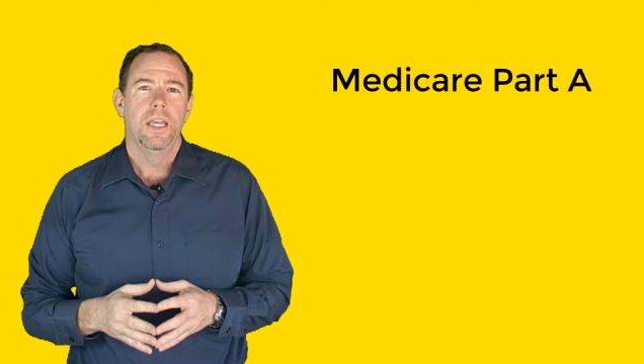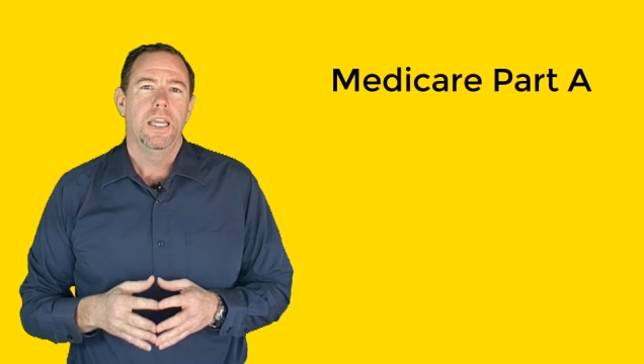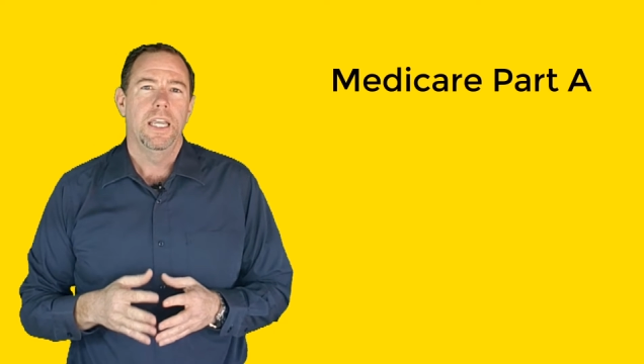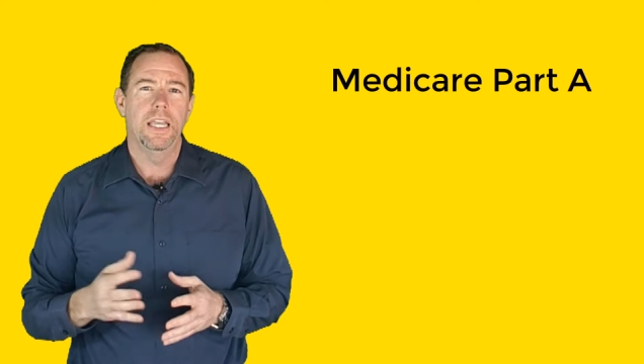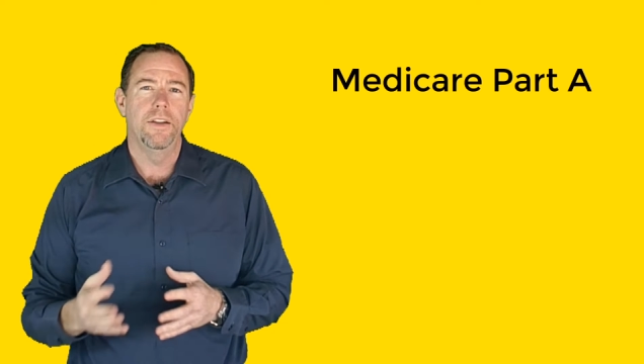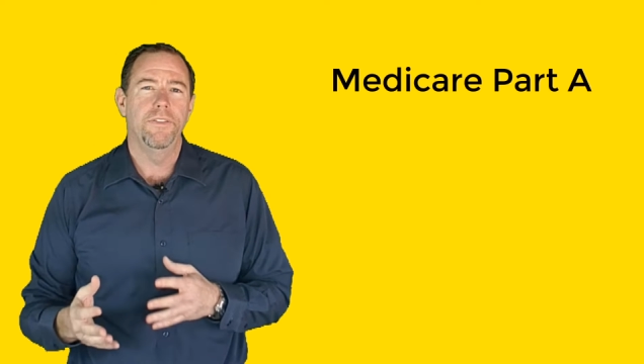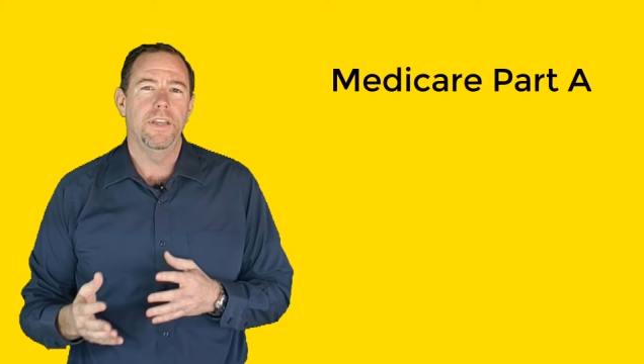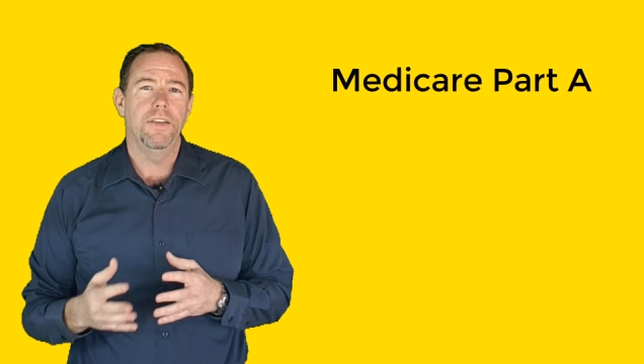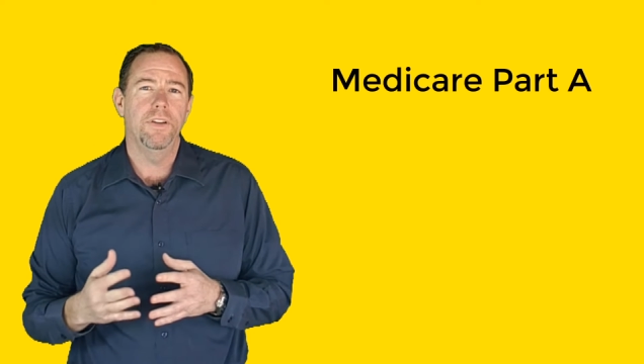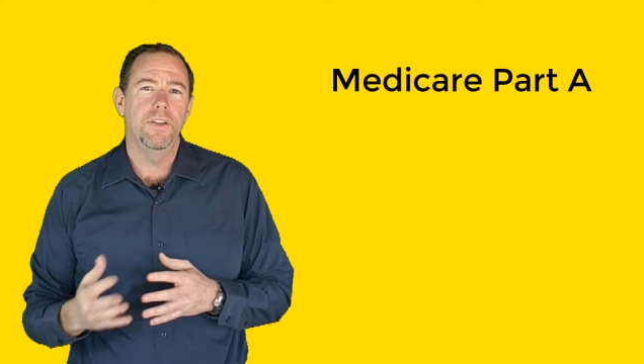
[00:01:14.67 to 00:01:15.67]
Even
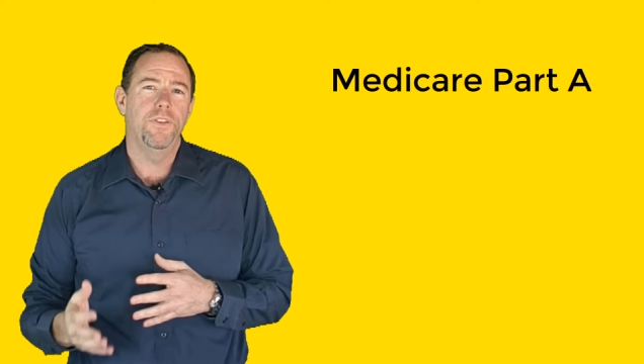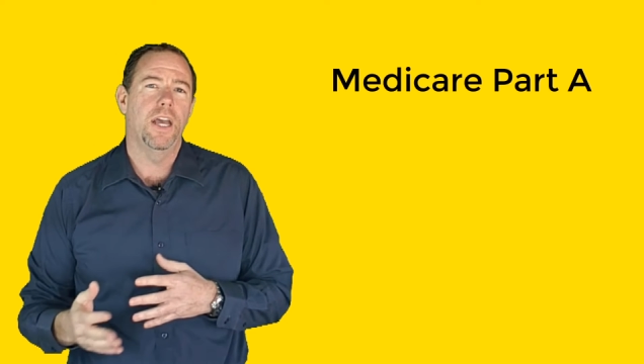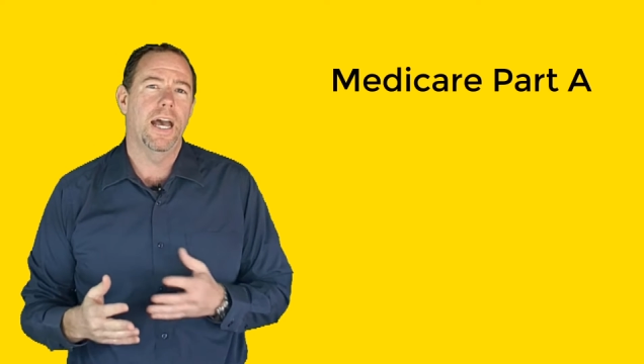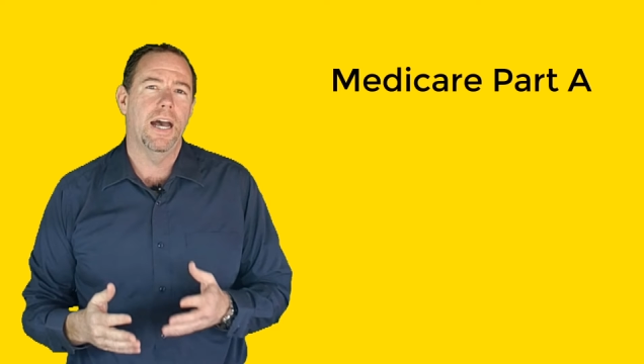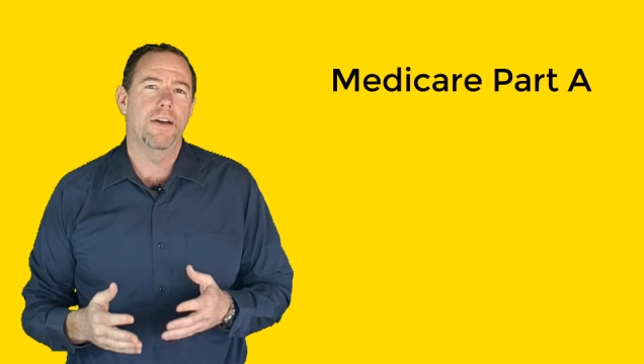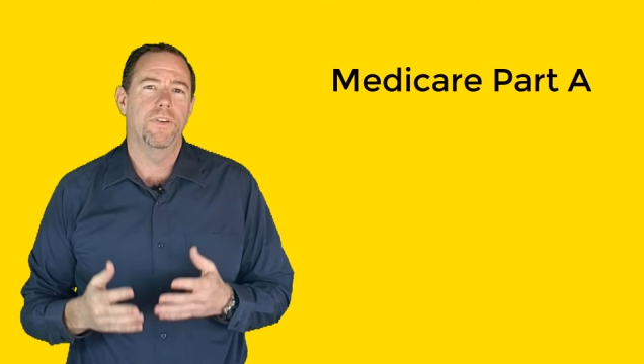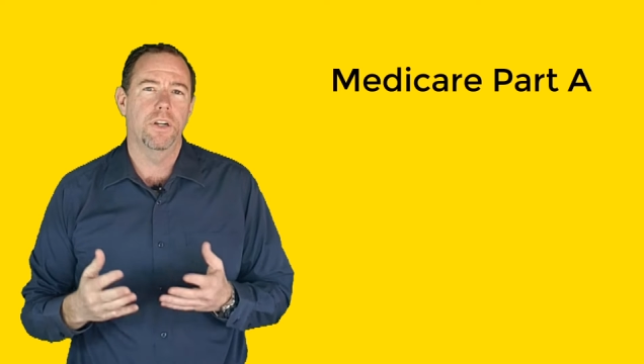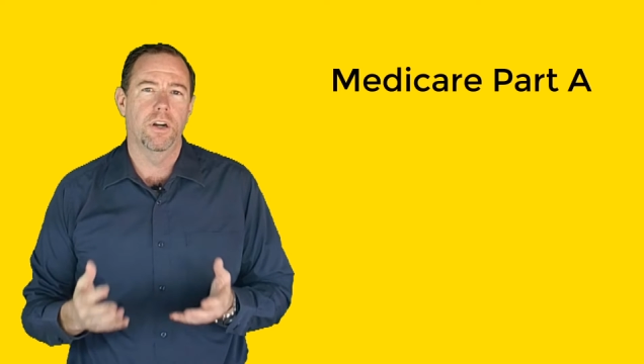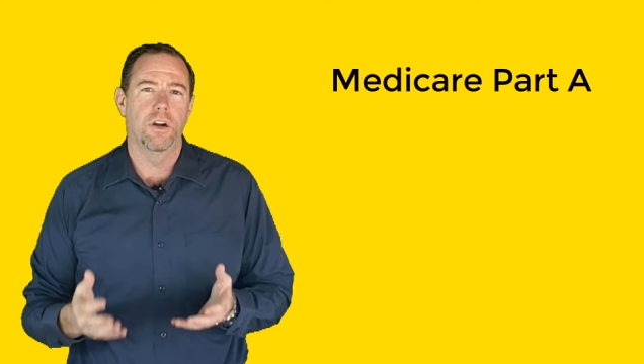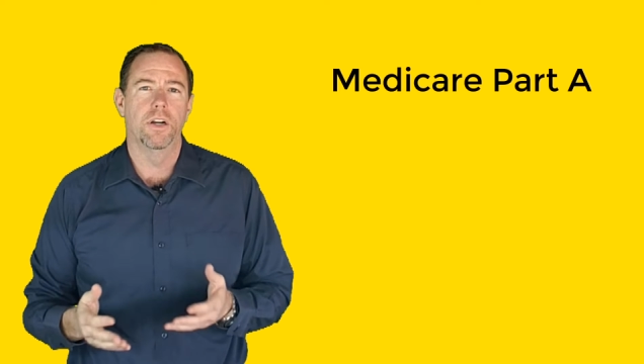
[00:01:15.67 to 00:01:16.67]
if you have
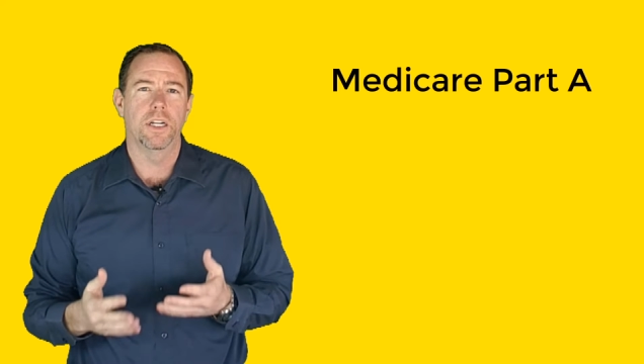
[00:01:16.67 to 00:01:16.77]
current